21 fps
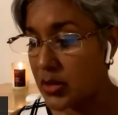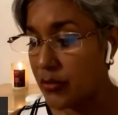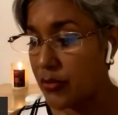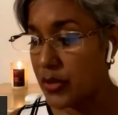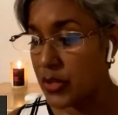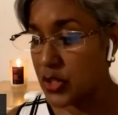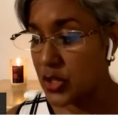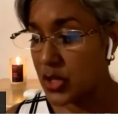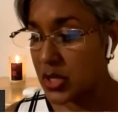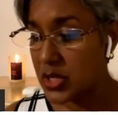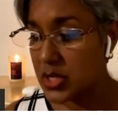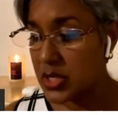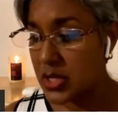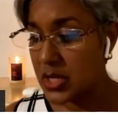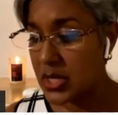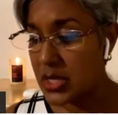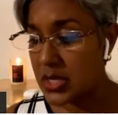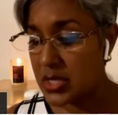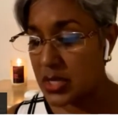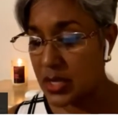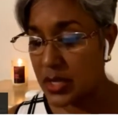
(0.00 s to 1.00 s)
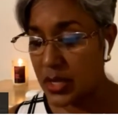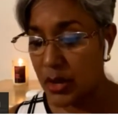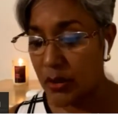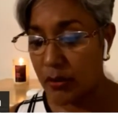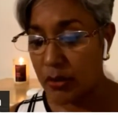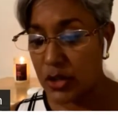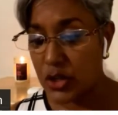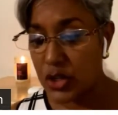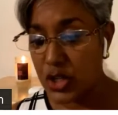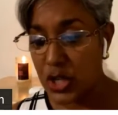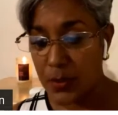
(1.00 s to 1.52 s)
deficiencies in
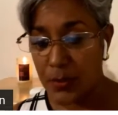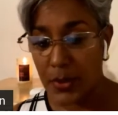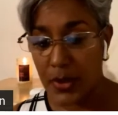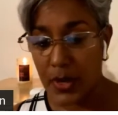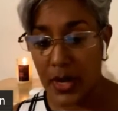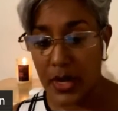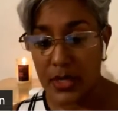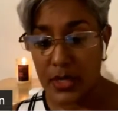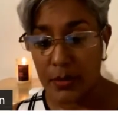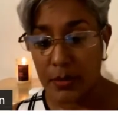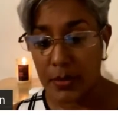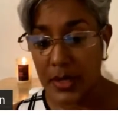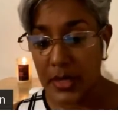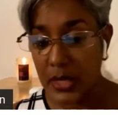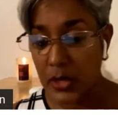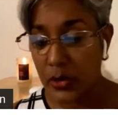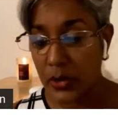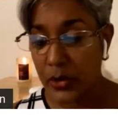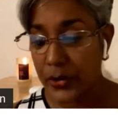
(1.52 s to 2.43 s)
their regime on anti-money